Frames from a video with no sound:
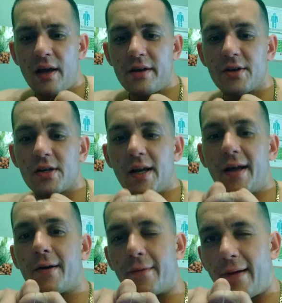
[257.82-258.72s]
You're
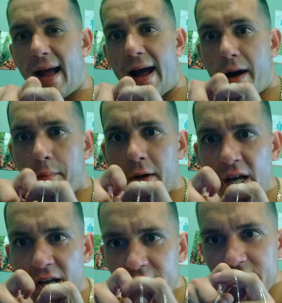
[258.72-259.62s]
going to grab
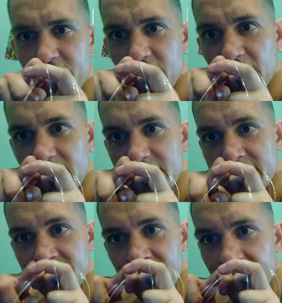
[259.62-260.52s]

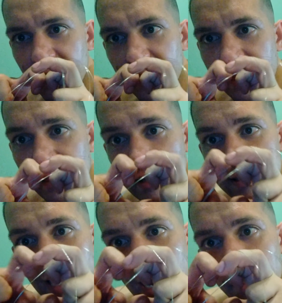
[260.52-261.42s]
just the
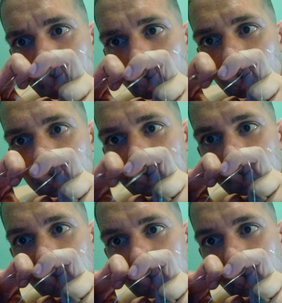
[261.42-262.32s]
top part of
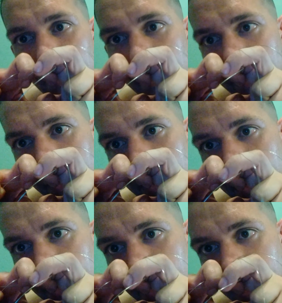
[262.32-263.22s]
the loop.
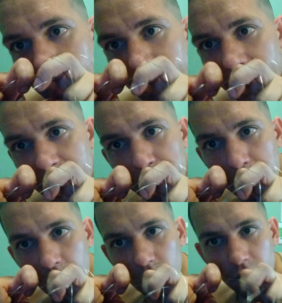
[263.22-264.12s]

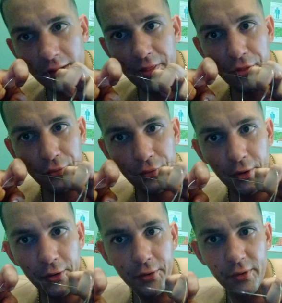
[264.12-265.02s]
Pull it
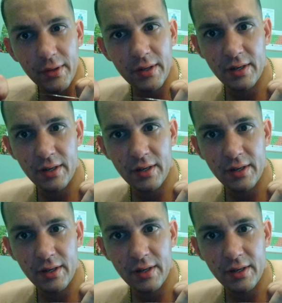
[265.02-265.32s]
through.